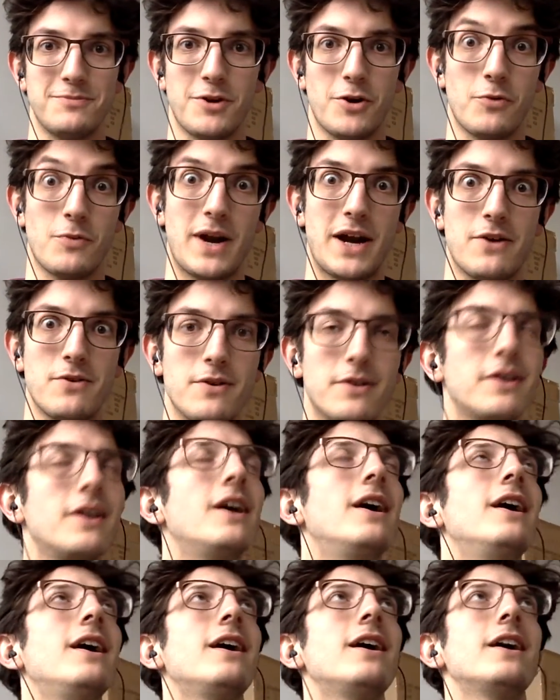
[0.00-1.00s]
around,
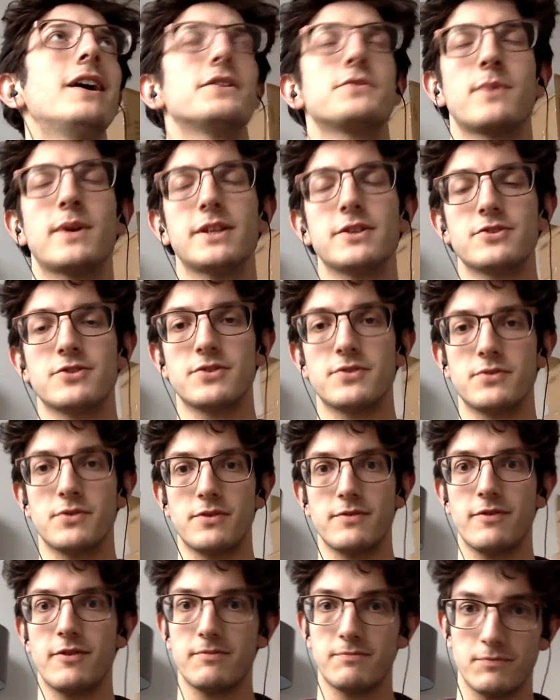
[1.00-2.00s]
as well as just sort
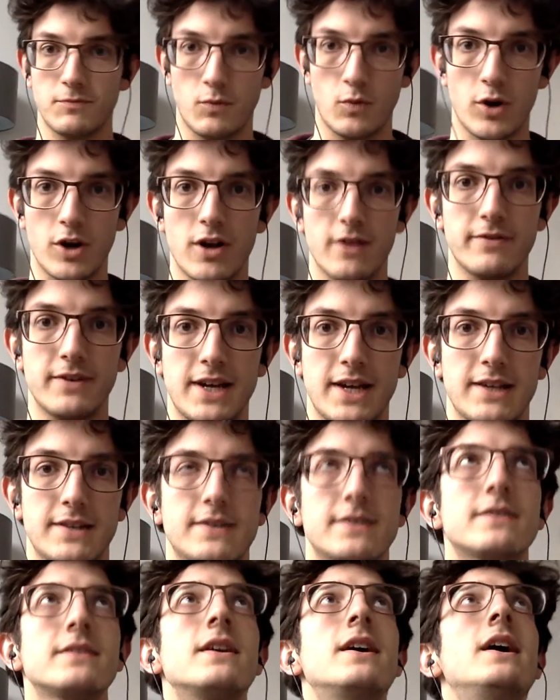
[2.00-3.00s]
of one-off
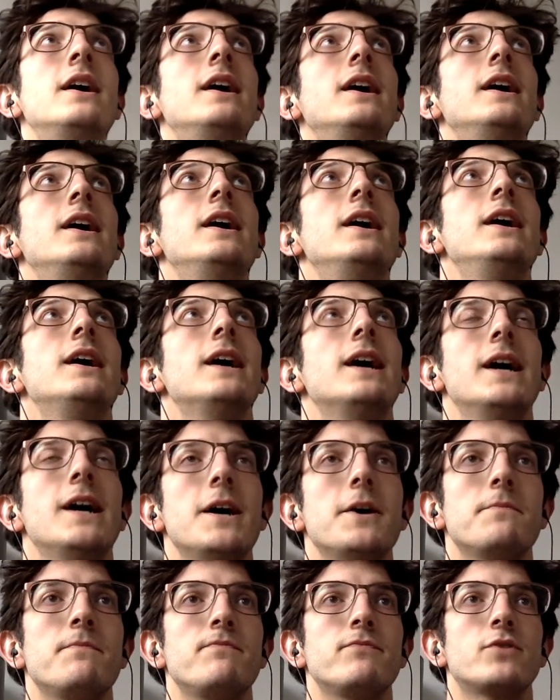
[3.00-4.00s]
tasks.
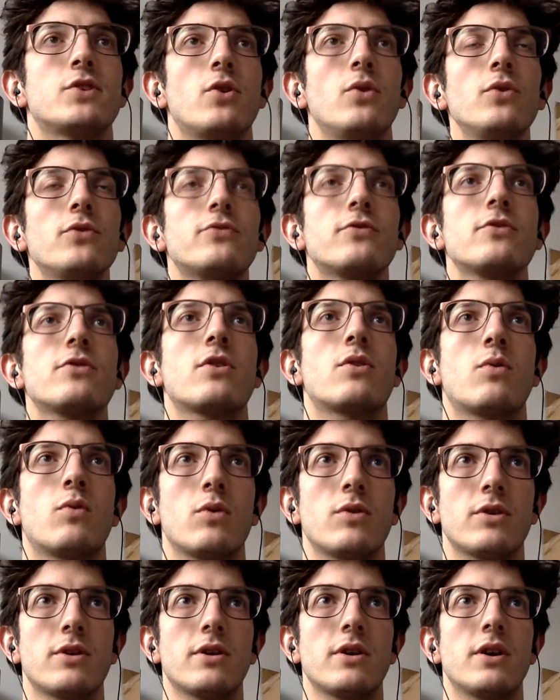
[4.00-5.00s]
Goals for the
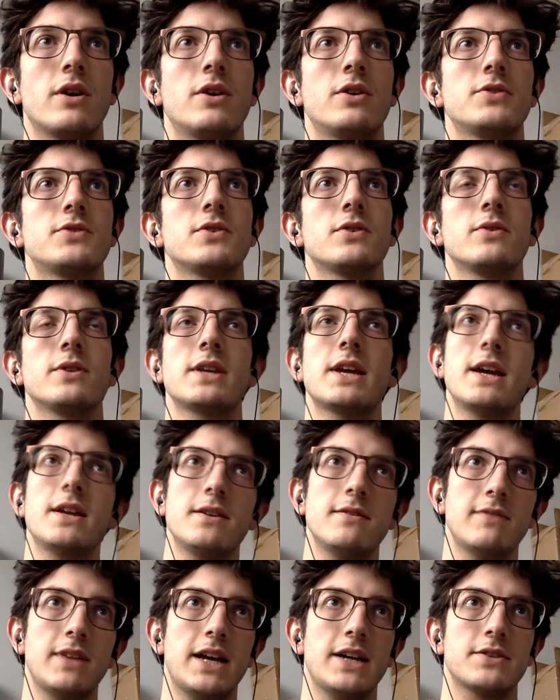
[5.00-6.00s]
quarter. So at the end
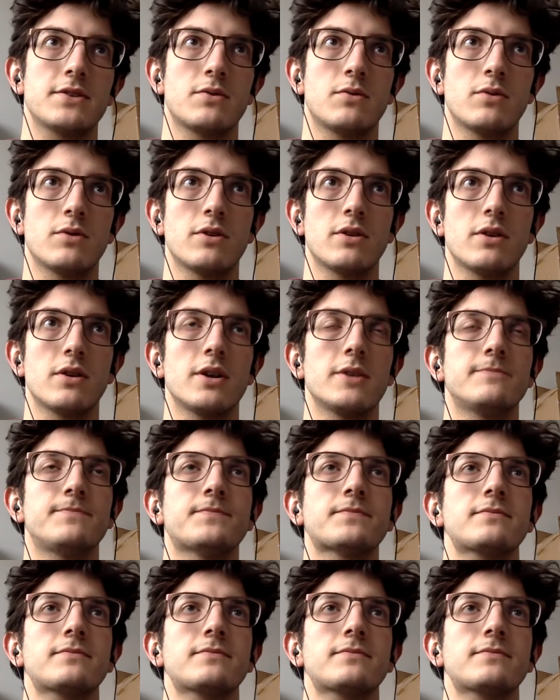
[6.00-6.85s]
of last quarter,